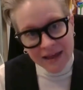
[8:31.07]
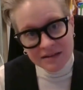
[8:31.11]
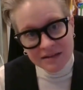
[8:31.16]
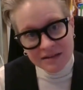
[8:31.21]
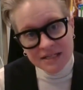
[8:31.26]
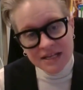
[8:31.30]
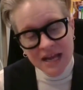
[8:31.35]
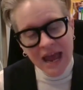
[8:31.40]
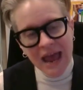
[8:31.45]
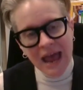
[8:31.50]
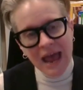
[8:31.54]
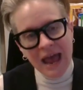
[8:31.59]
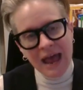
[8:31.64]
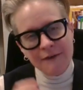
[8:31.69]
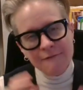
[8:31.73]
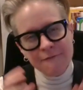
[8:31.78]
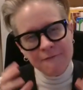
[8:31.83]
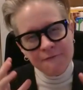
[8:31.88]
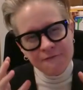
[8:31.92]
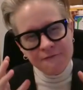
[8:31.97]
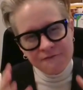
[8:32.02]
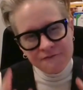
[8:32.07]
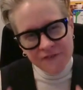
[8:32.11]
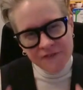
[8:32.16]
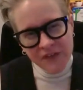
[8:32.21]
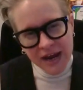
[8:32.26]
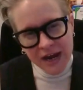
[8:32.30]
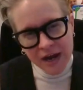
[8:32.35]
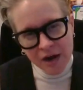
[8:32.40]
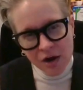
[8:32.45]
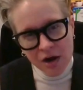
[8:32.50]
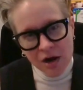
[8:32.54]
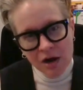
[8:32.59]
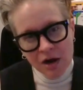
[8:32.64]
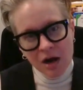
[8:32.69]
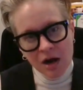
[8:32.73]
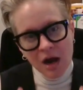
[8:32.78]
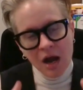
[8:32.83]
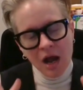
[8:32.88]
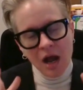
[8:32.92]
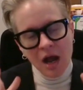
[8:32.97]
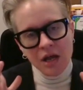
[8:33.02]
and have
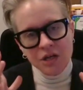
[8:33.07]
fair